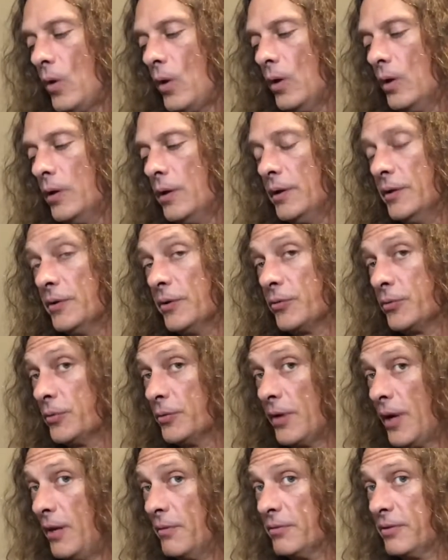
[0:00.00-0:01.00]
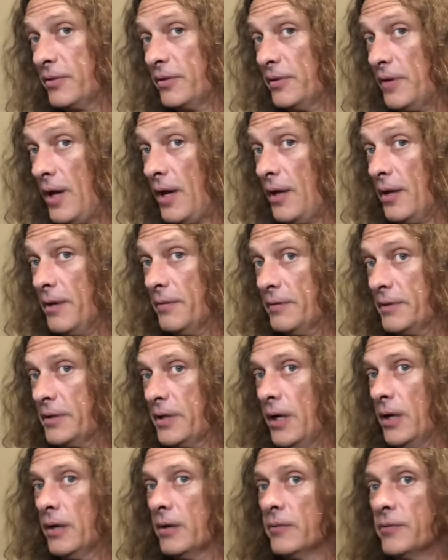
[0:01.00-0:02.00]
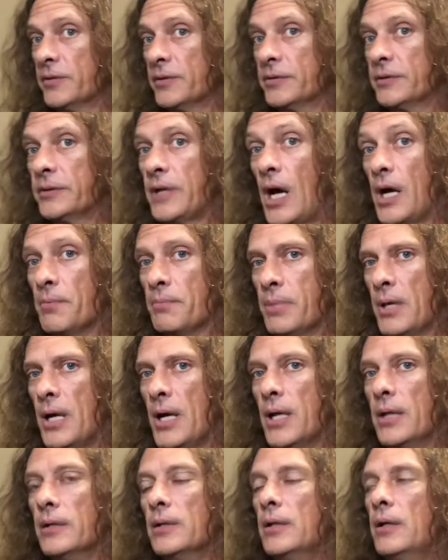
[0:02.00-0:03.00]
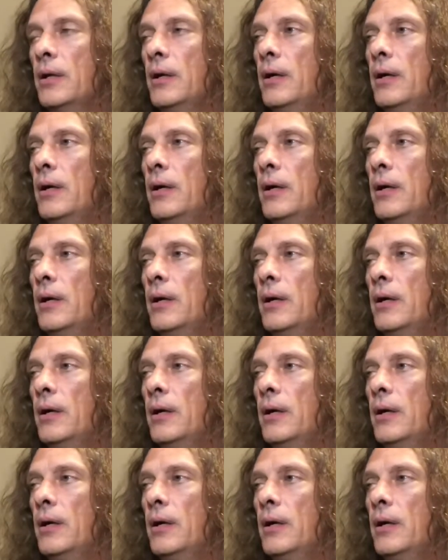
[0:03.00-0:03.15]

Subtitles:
this was obviously not a heavy cutter if it got bent.